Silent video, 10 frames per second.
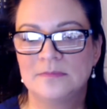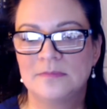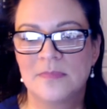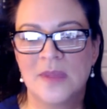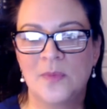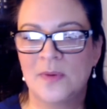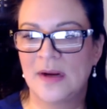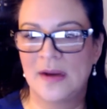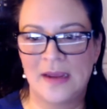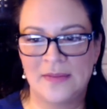they
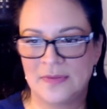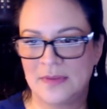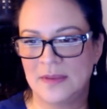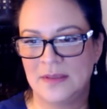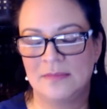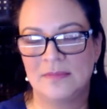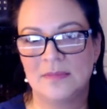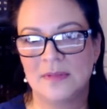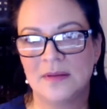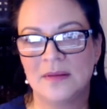were at the
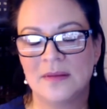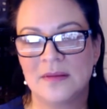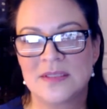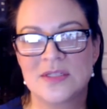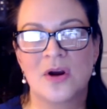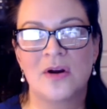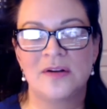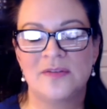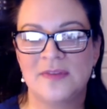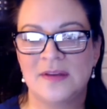the start
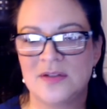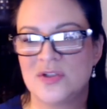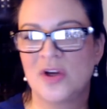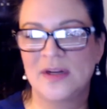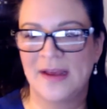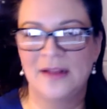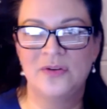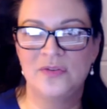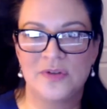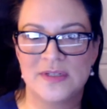of John
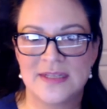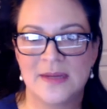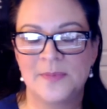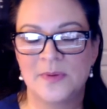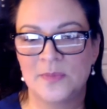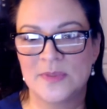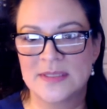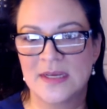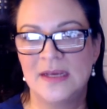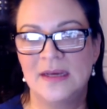Callihoo, for example,
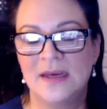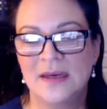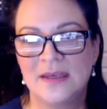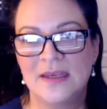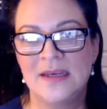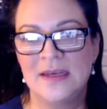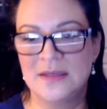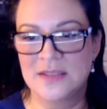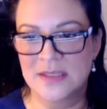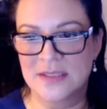was a key
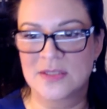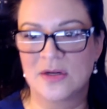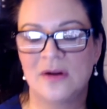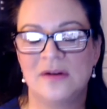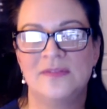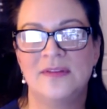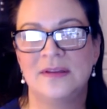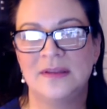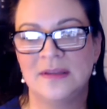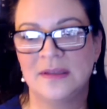to the start of
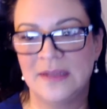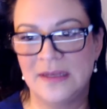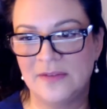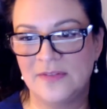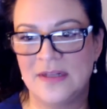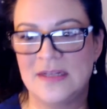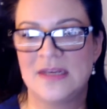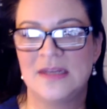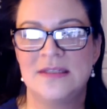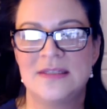the League of
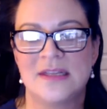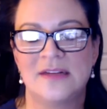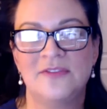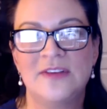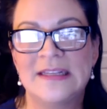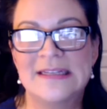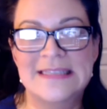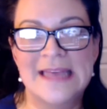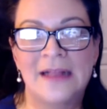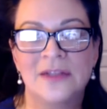Indians, and Felix
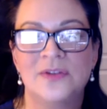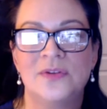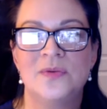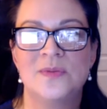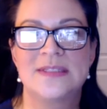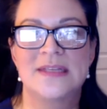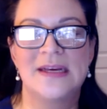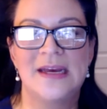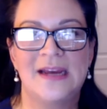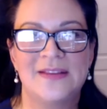Callihoo was
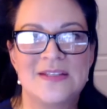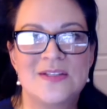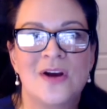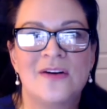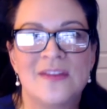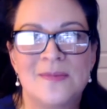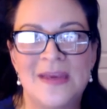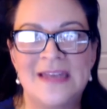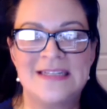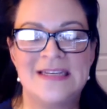at the start of the
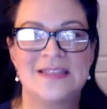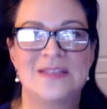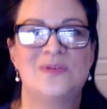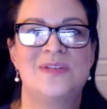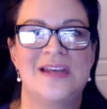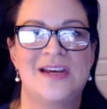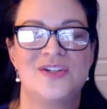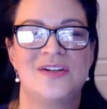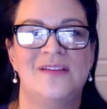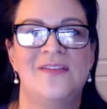Métis
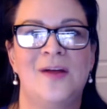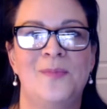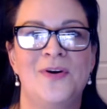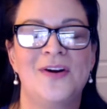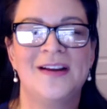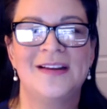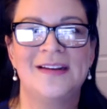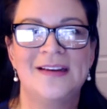Association of Alberta. And